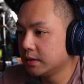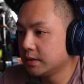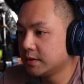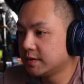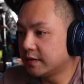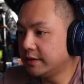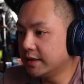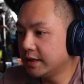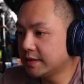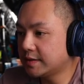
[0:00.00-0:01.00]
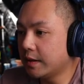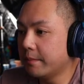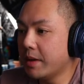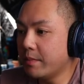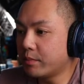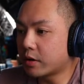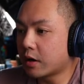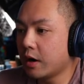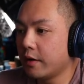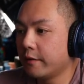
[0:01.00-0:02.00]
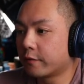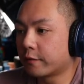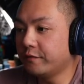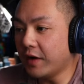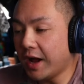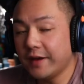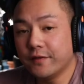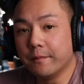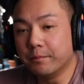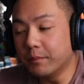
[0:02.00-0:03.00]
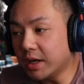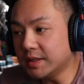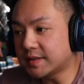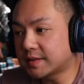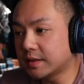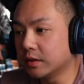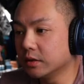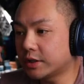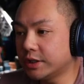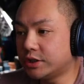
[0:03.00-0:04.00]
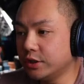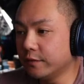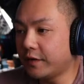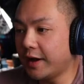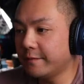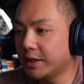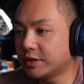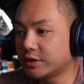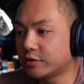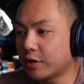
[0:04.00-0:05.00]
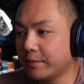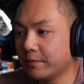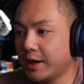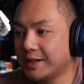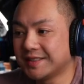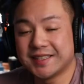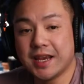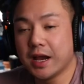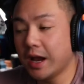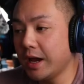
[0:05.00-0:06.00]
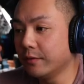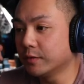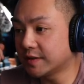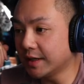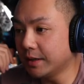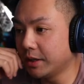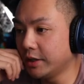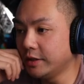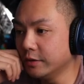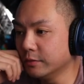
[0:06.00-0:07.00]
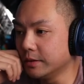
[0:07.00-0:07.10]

Slay Nugs, member for five months. Look at you, five months just dropping by to say hi. What's up? How you doing?